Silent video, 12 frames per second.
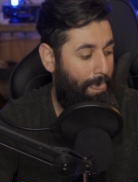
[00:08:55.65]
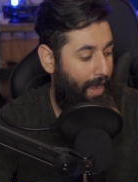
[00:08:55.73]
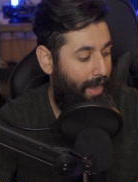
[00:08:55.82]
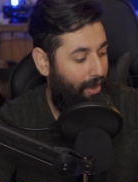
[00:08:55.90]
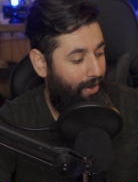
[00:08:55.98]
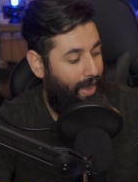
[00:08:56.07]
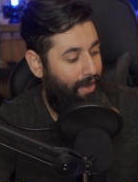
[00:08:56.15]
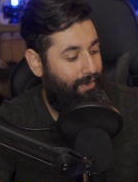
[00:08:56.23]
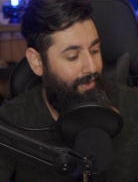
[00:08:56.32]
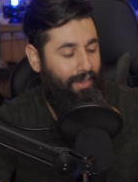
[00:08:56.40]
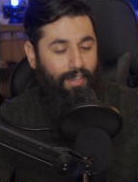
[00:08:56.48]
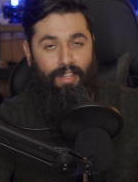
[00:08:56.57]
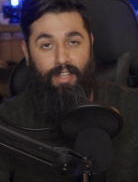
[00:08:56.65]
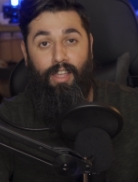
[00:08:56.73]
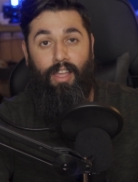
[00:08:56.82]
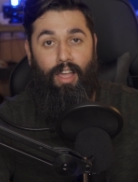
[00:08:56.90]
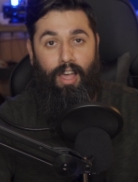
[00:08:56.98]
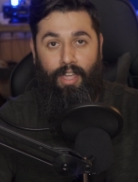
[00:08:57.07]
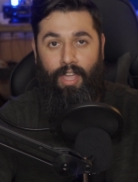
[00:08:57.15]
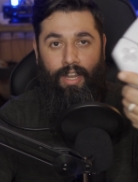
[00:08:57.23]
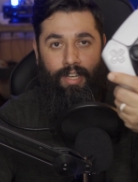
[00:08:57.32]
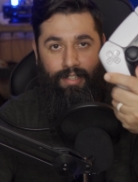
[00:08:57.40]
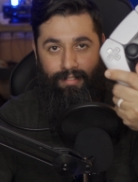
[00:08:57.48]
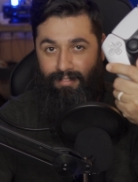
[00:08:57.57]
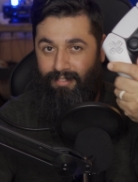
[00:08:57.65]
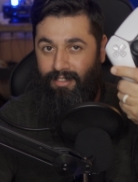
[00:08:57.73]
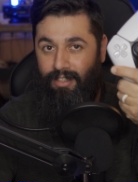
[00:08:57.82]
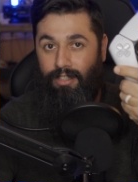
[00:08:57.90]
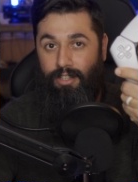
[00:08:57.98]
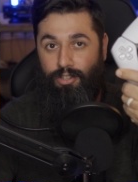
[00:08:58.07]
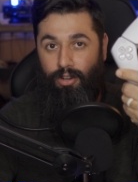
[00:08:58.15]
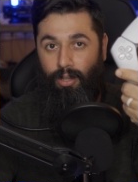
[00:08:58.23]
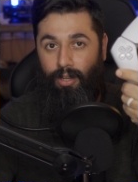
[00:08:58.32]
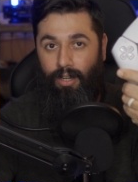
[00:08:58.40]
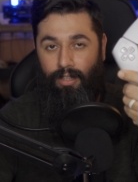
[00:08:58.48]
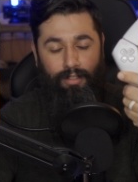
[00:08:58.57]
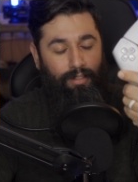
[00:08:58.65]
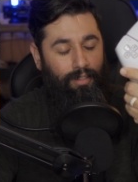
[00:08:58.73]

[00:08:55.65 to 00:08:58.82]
Anyhow guys, again, this controller,